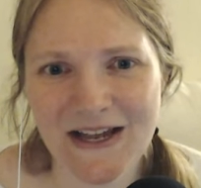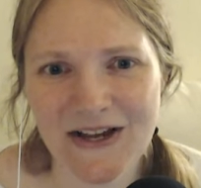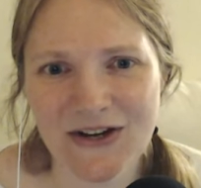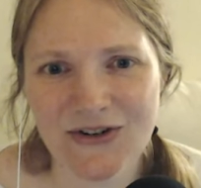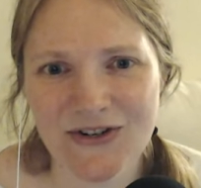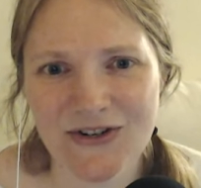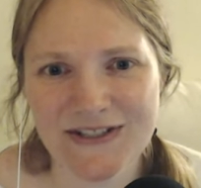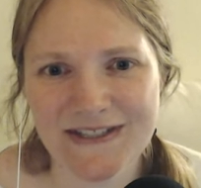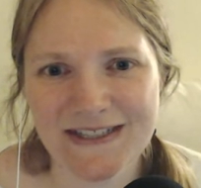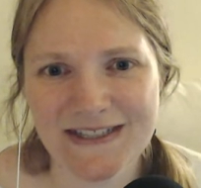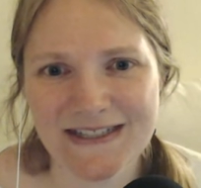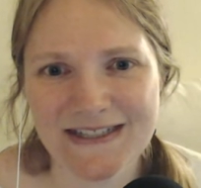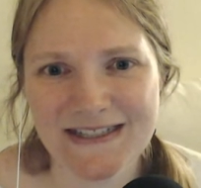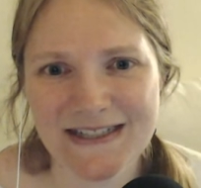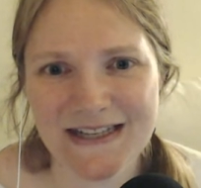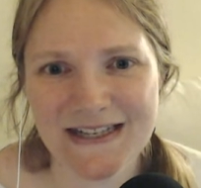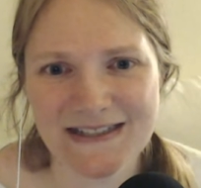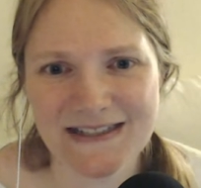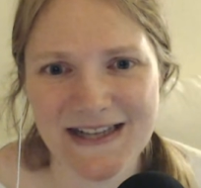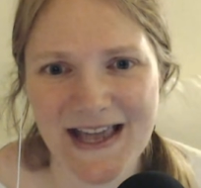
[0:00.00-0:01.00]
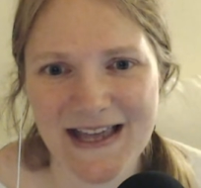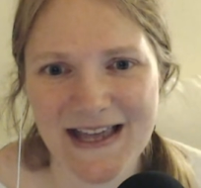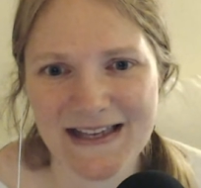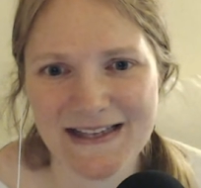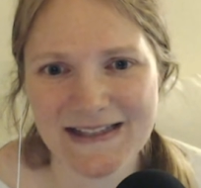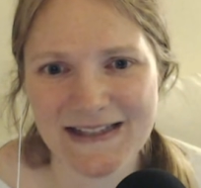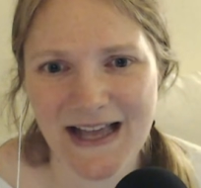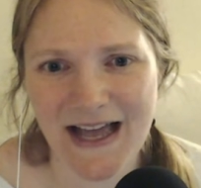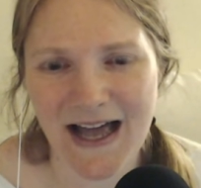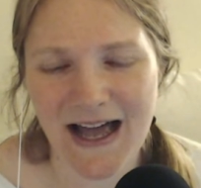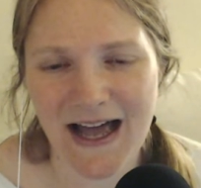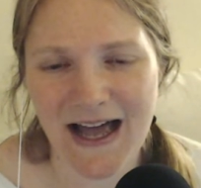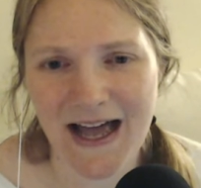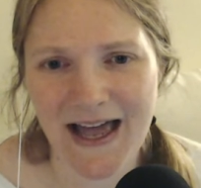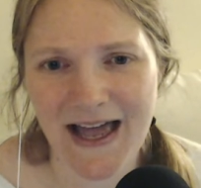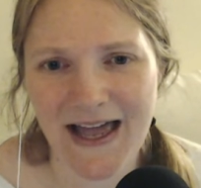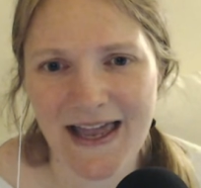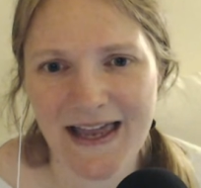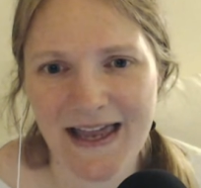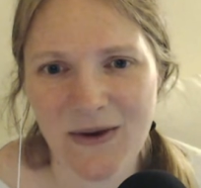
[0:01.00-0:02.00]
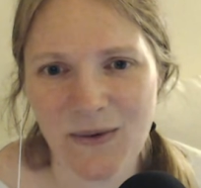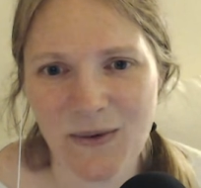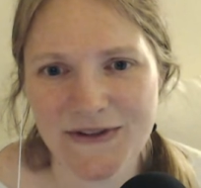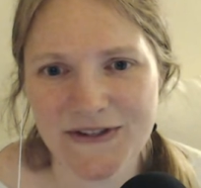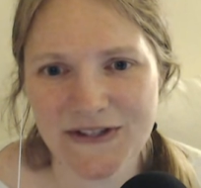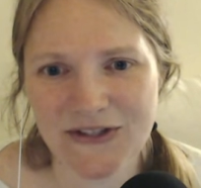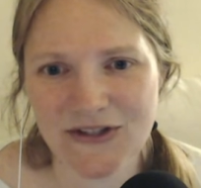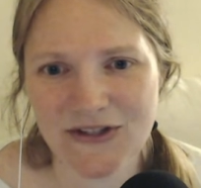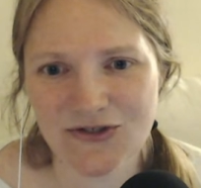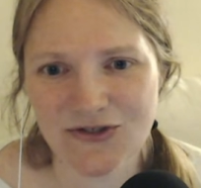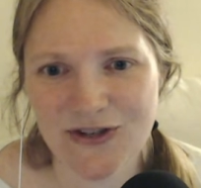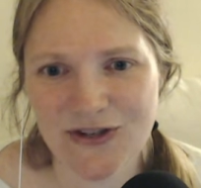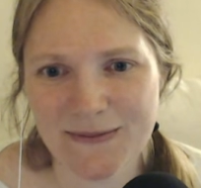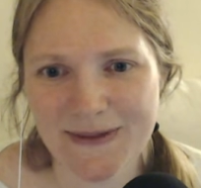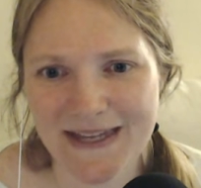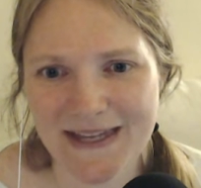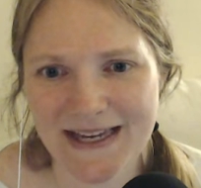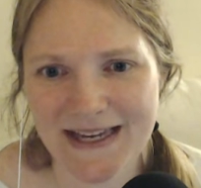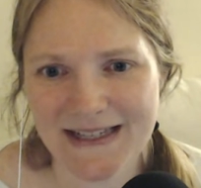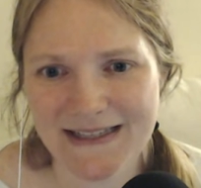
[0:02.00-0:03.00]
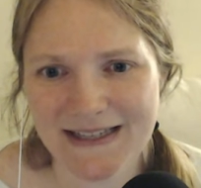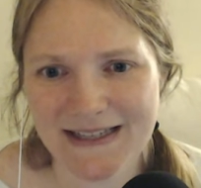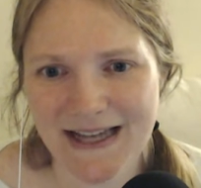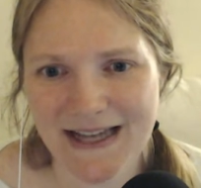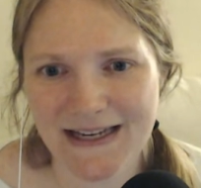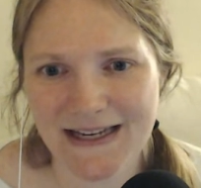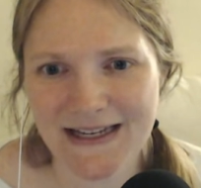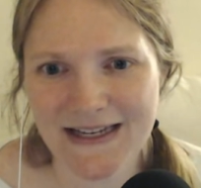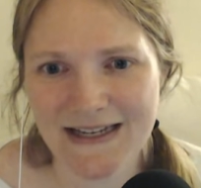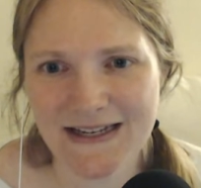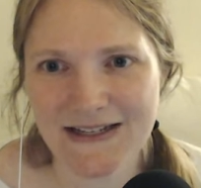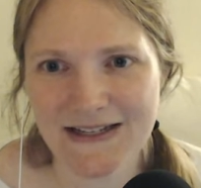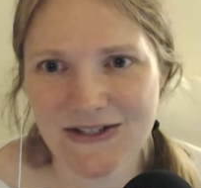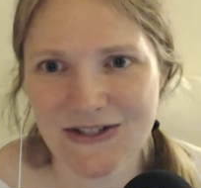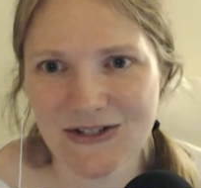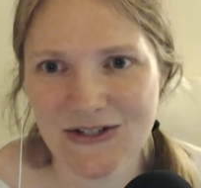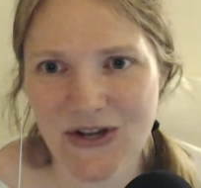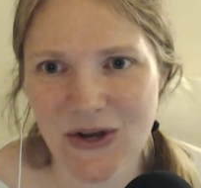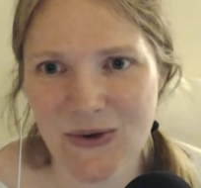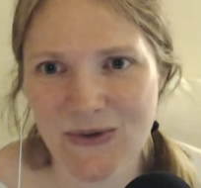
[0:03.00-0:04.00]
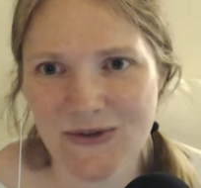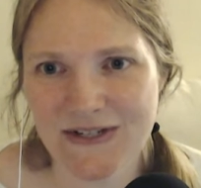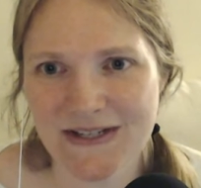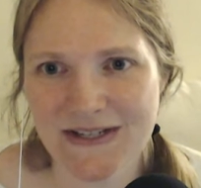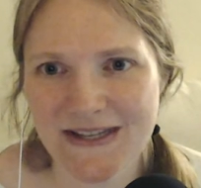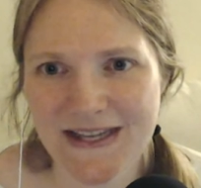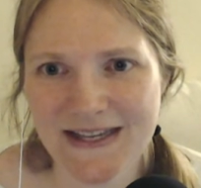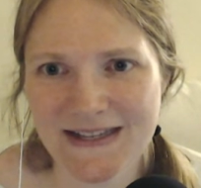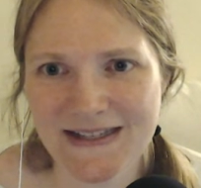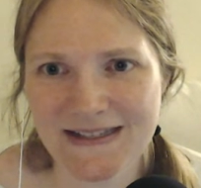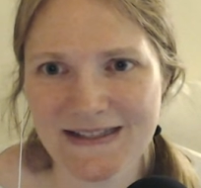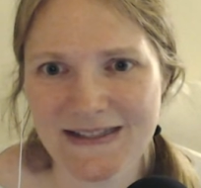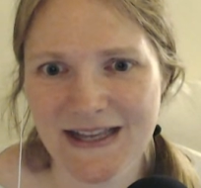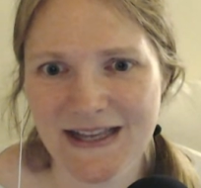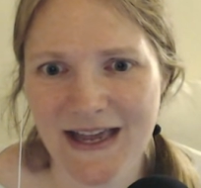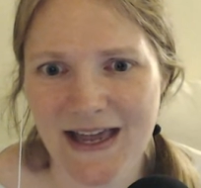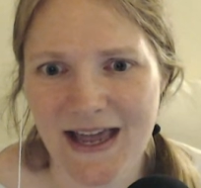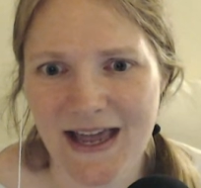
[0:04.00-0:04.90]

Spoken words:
Kristen says, I was extremely excited to go to this,